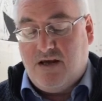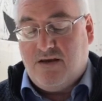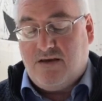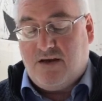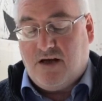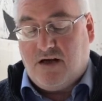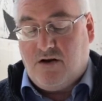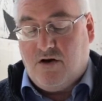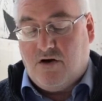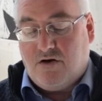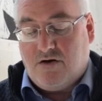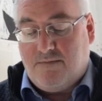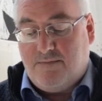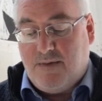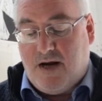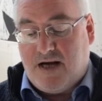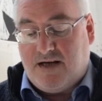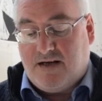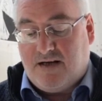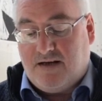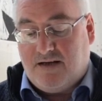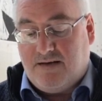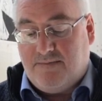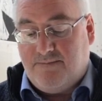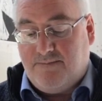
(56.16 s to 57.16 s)
The
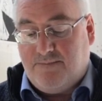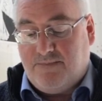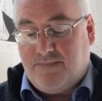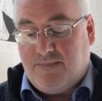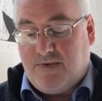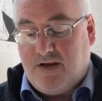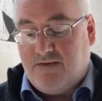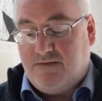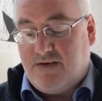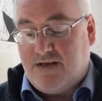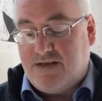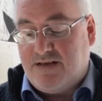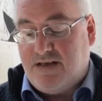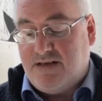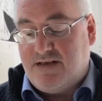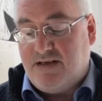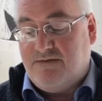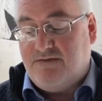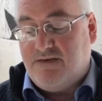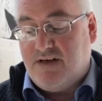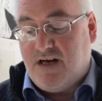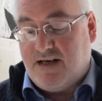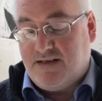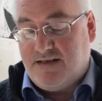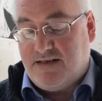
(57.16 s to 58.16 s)
clockmaker of the city
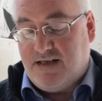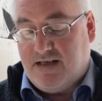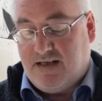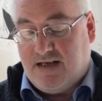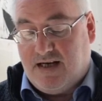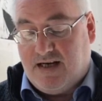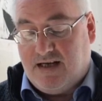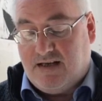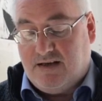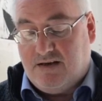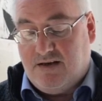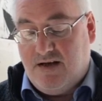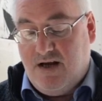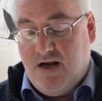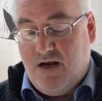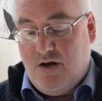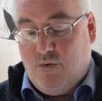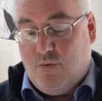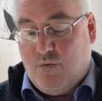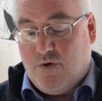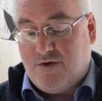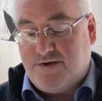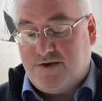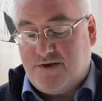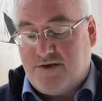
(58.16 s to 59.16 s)
of Nightingale
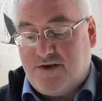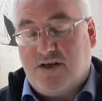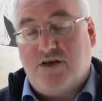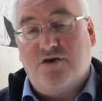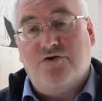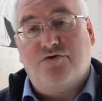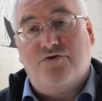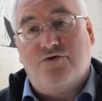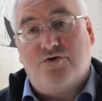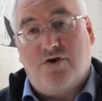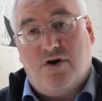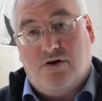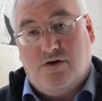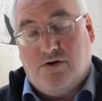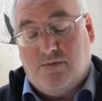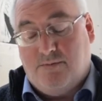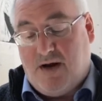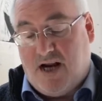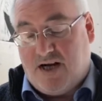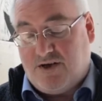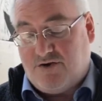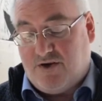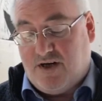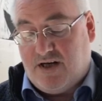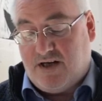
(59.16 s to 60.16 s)
wants to control
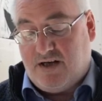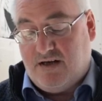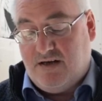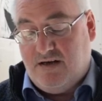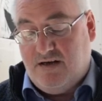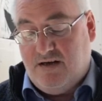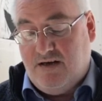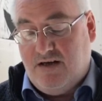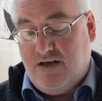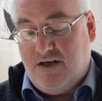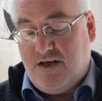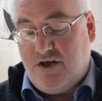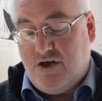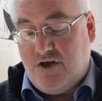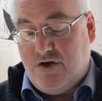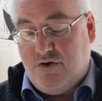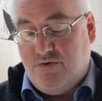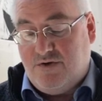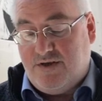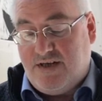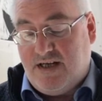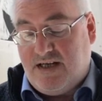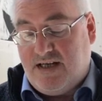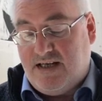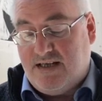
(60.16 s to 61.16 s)
magic,
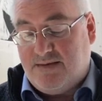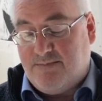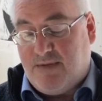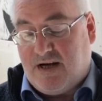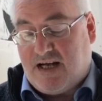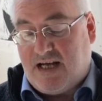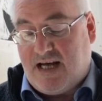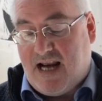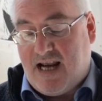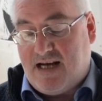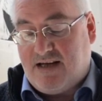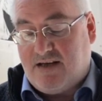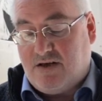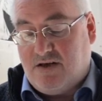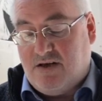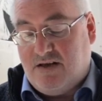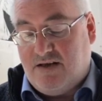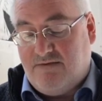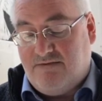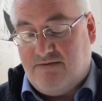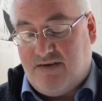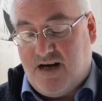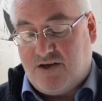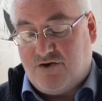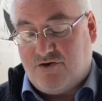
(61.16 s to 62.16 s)
using his mechanical
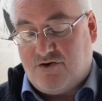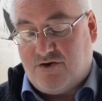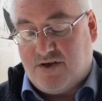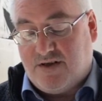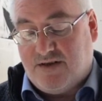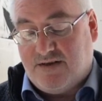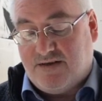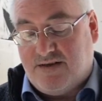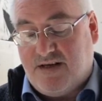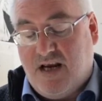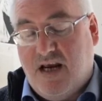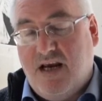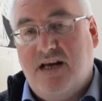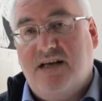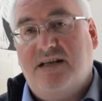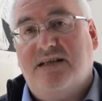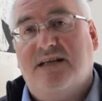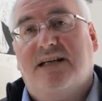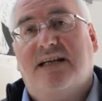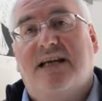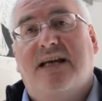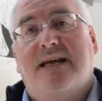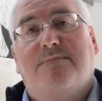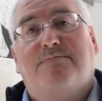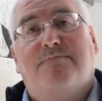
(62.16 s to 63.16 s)
inventions to
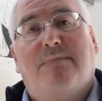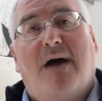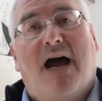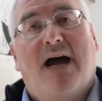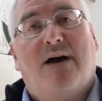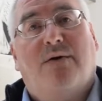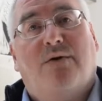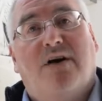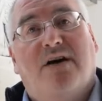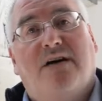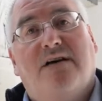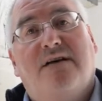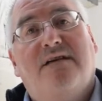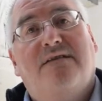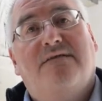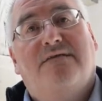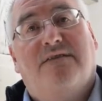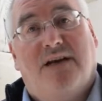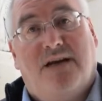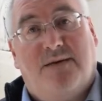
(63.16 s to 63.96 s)
keep power for